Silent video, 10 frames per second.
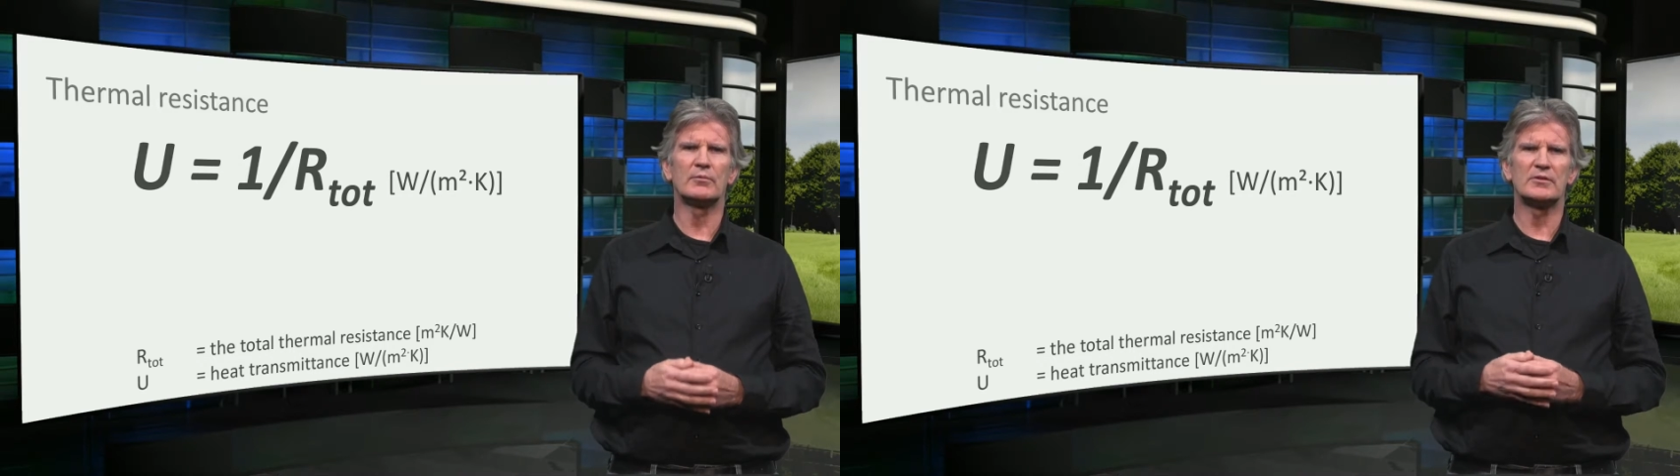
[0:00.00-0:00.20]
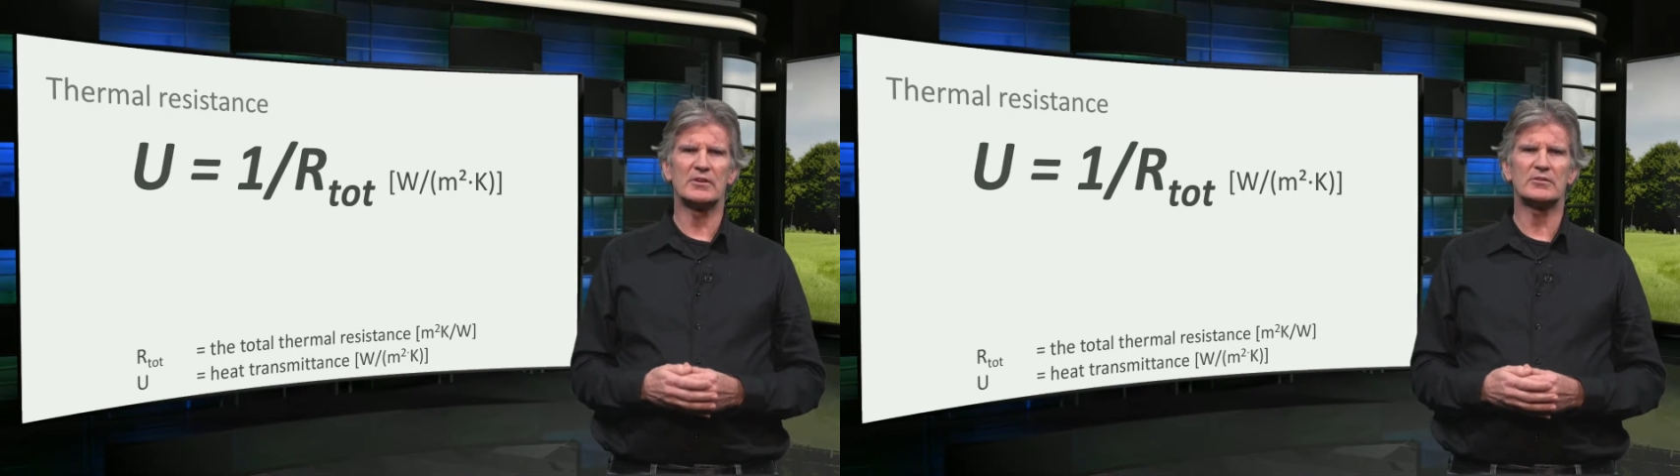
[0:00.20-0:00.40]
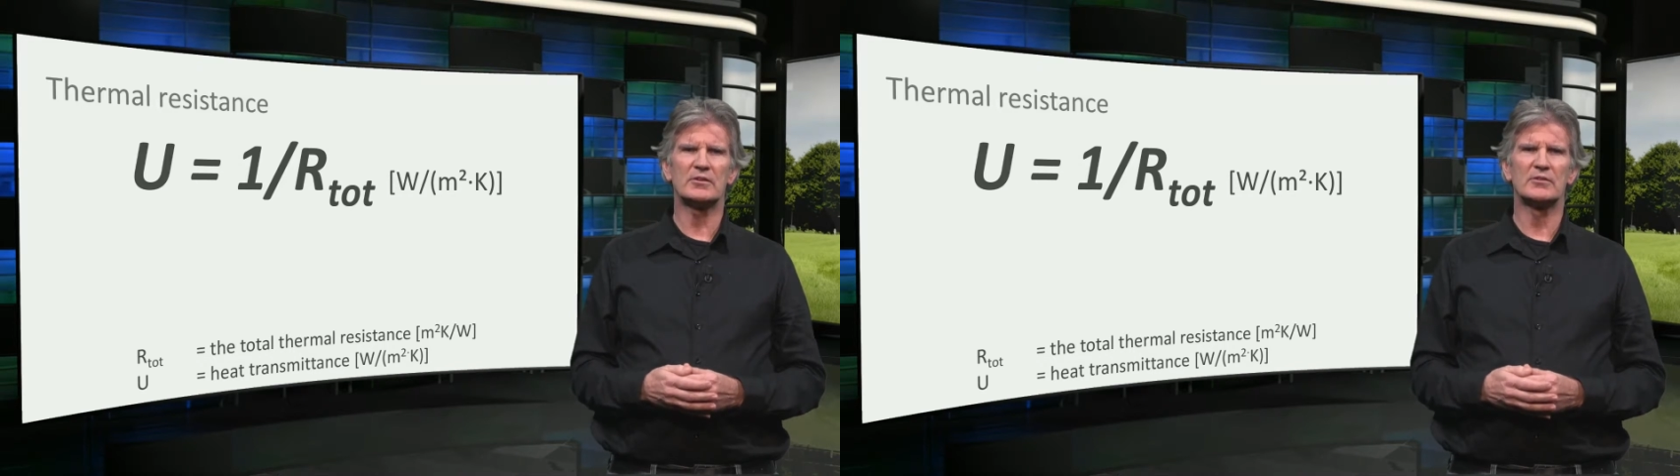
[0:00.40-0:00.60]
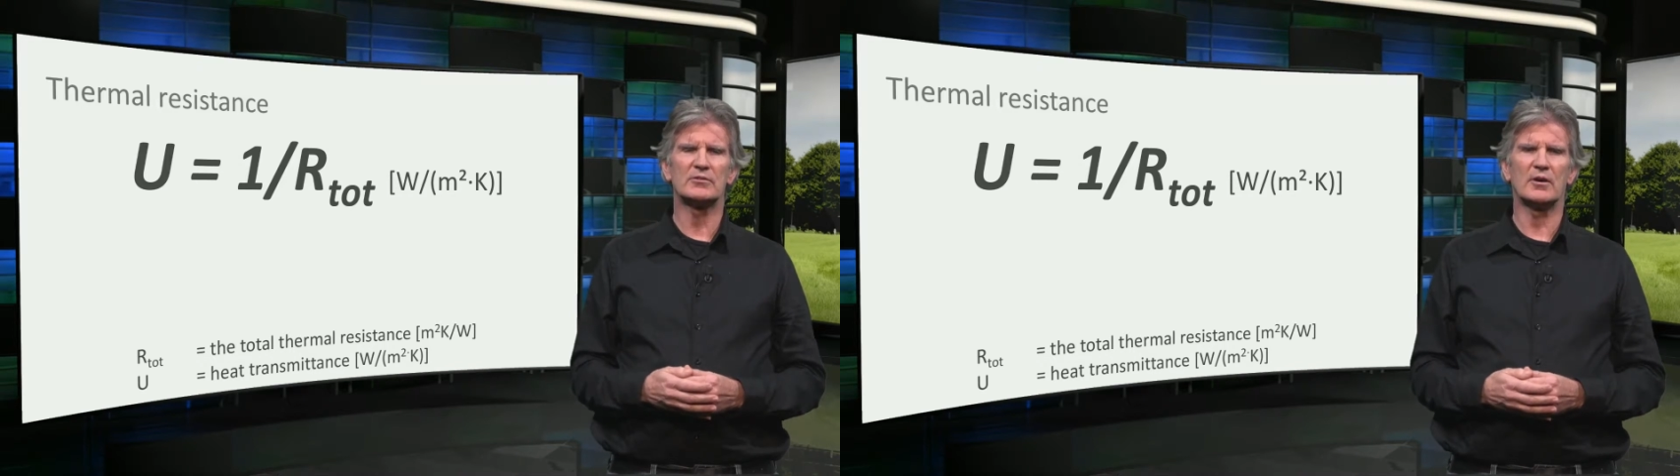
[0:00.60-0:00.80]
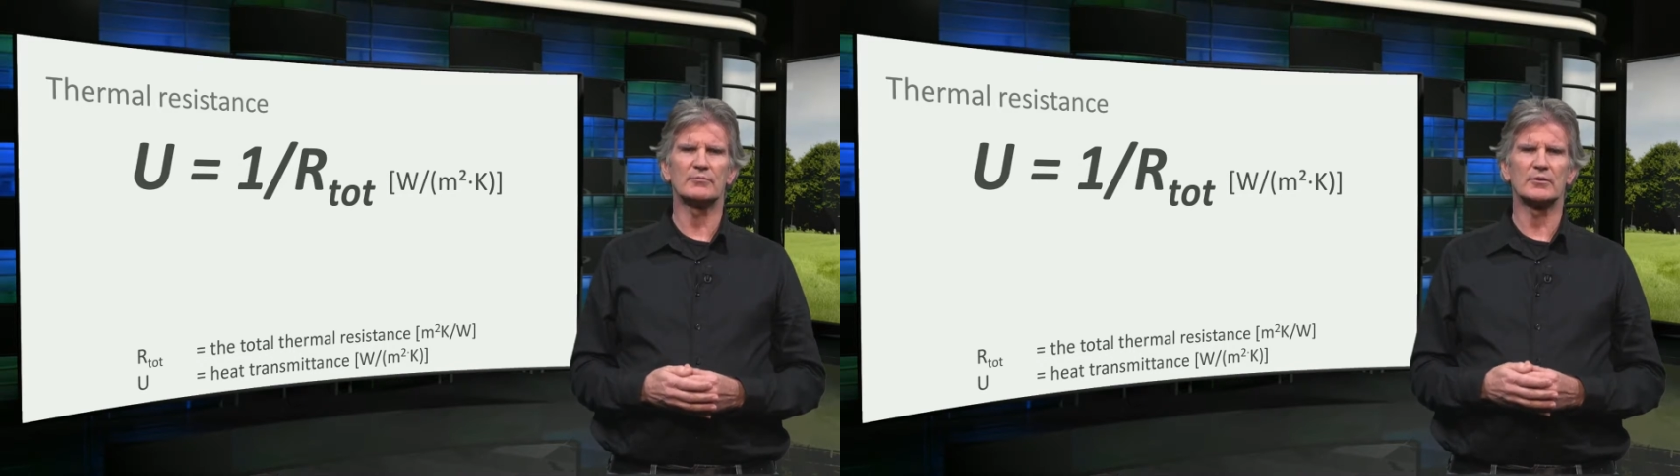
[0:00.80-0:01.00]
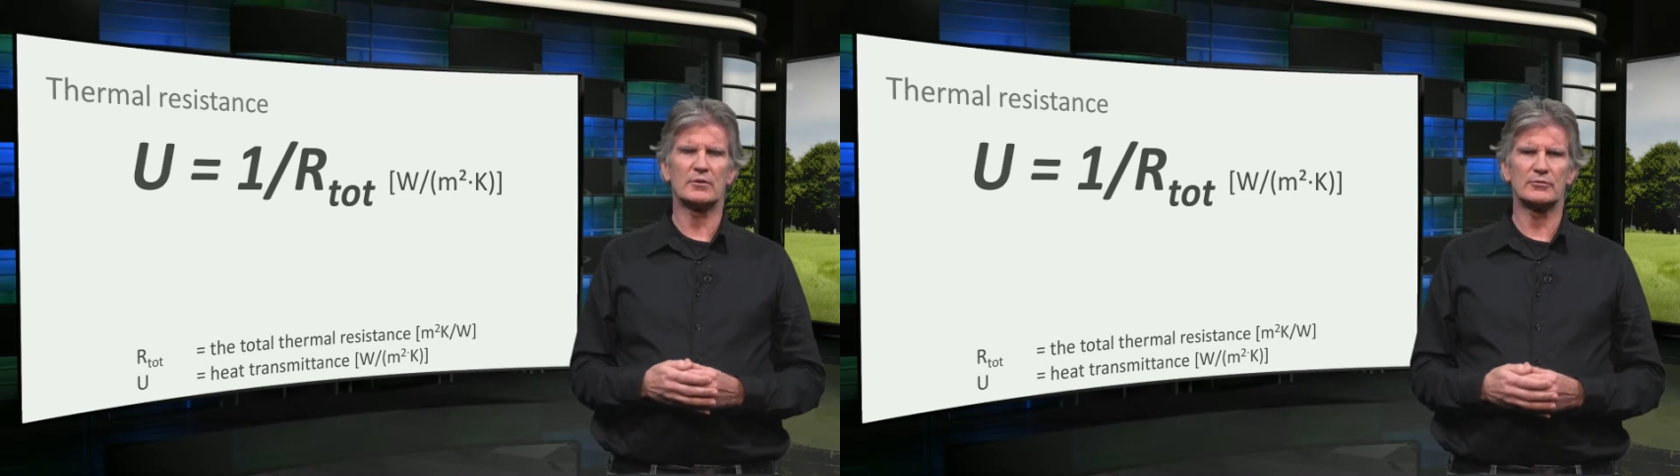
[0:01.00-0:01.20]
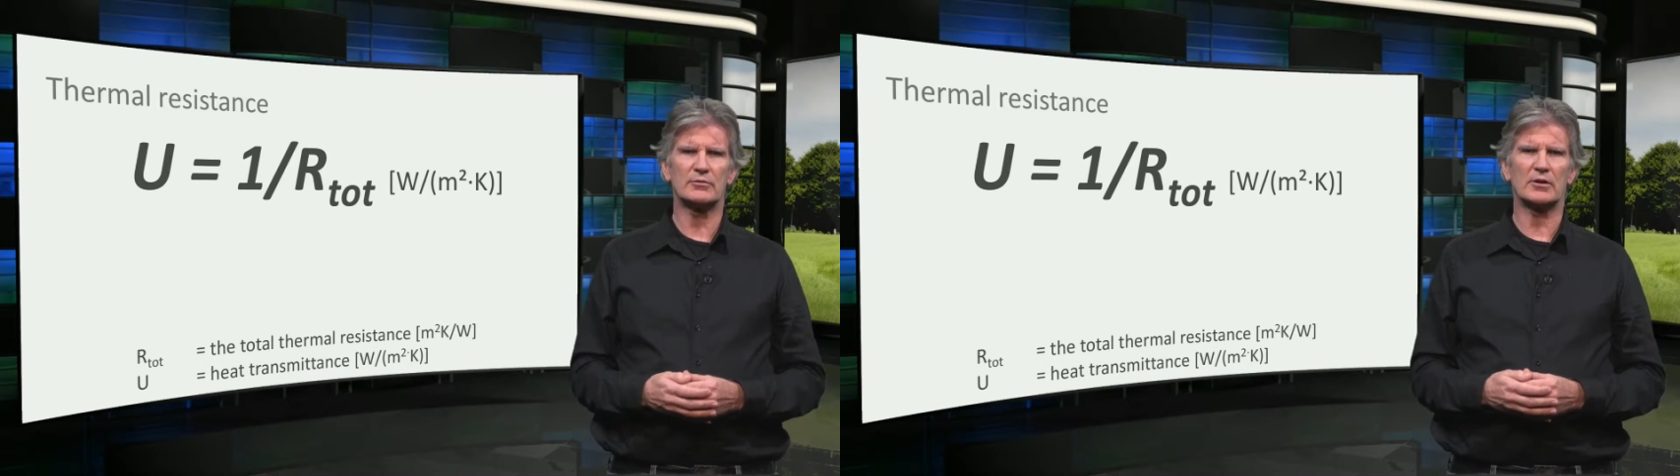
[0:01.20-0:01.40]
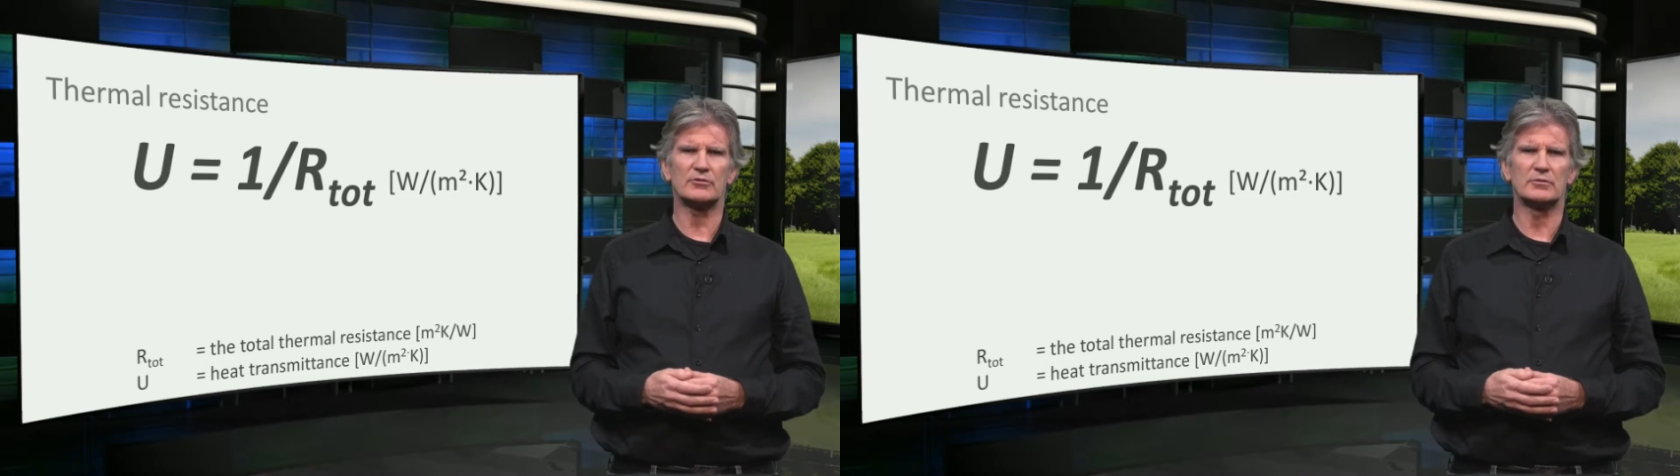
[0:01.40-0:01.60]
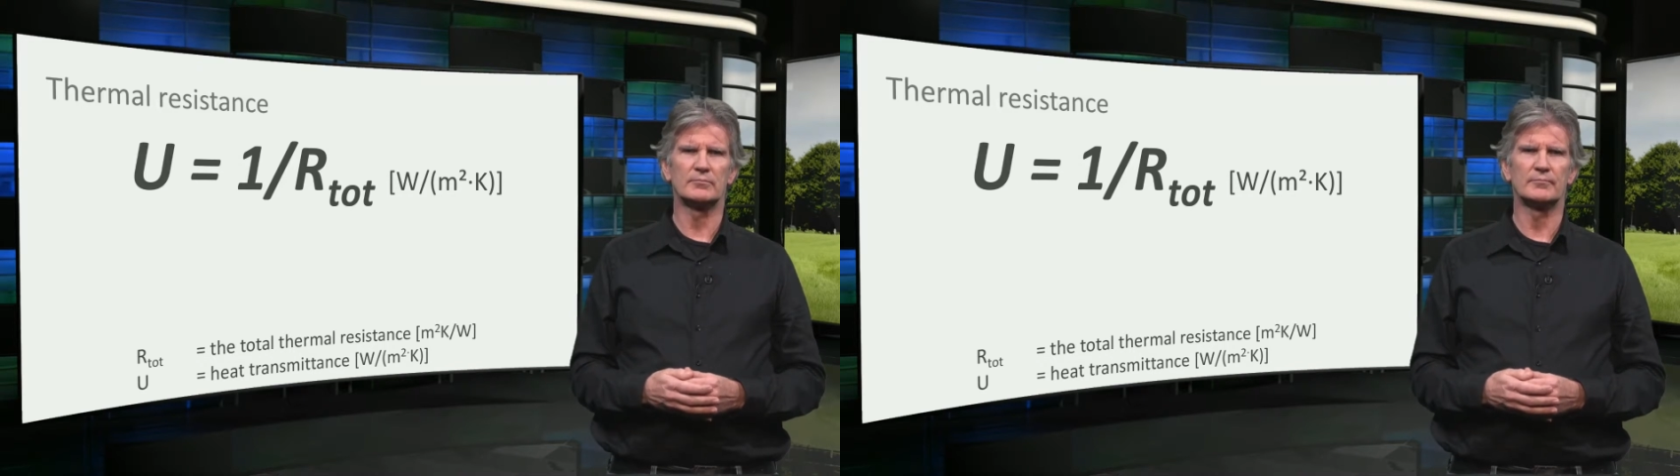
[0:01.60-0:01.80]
resistance of the construction.